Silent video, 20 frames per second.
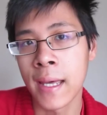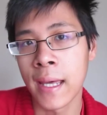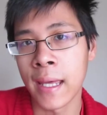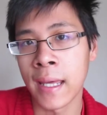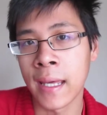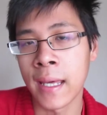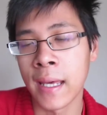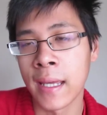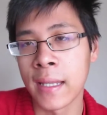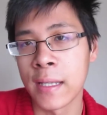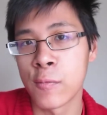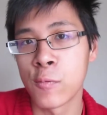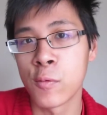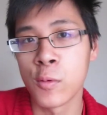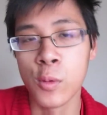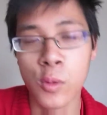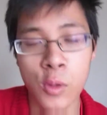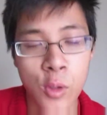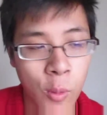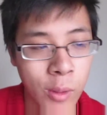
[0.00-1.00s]
And if
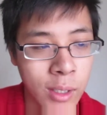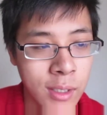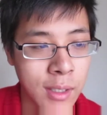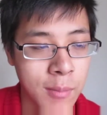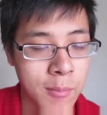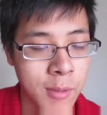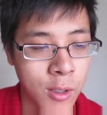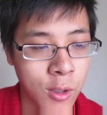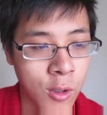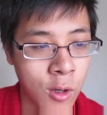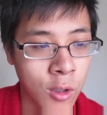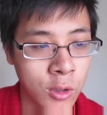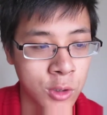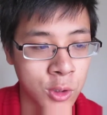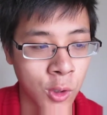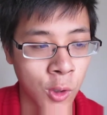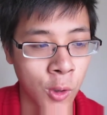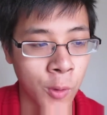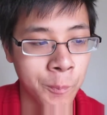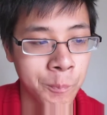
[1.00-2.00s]
you know anything about
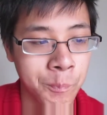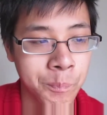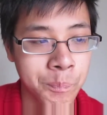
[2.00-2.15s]
Costco,